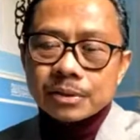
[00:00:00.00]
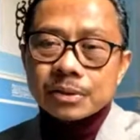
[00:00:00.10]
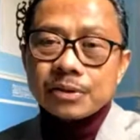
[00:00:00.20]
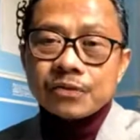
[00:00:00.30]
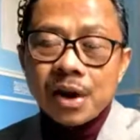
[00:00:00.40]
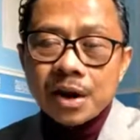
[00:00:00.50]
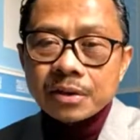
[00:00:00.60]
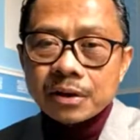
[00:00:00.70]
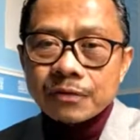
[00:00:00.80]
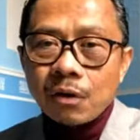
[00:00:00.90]
So the
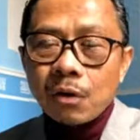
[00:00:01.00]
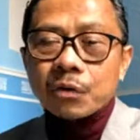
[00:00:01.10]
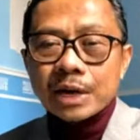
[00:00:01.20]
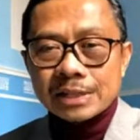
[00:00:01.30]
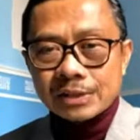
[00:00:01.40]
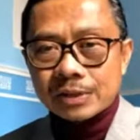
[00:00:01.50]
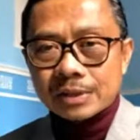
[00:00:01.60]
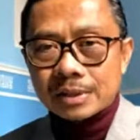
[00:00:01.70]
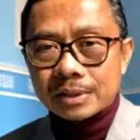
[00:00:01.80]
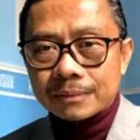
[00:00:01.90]
father of all
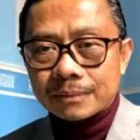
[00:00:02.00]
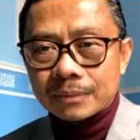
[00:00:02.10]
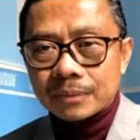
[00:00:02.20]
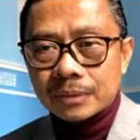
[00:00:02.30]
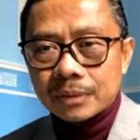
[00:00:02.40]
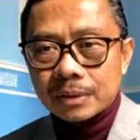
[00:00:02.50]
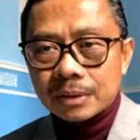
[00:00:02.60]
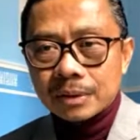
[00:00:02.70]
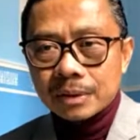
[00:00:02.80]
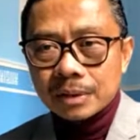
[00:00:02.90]
racists
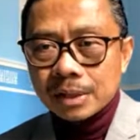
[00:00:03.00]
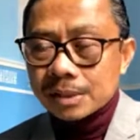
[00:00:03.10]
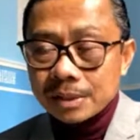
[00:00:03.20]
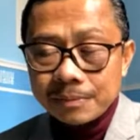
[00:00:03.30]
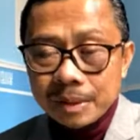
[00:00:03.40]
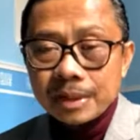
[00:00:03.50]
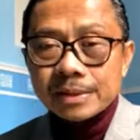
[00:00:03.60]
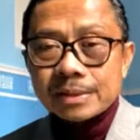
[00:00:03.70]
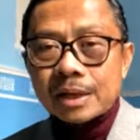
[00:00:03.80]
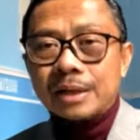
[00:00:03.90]
is
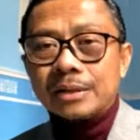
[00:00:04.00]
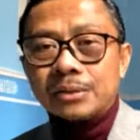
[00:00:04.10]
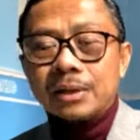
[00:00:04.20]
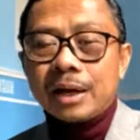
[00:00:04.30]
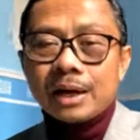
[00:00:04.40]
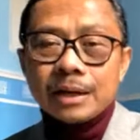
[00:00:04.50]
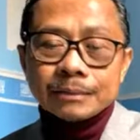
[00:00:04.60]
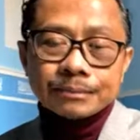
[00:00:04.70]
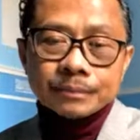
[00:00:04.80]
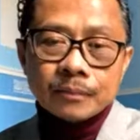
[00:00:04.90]
Iblis, la'natullah alayhi.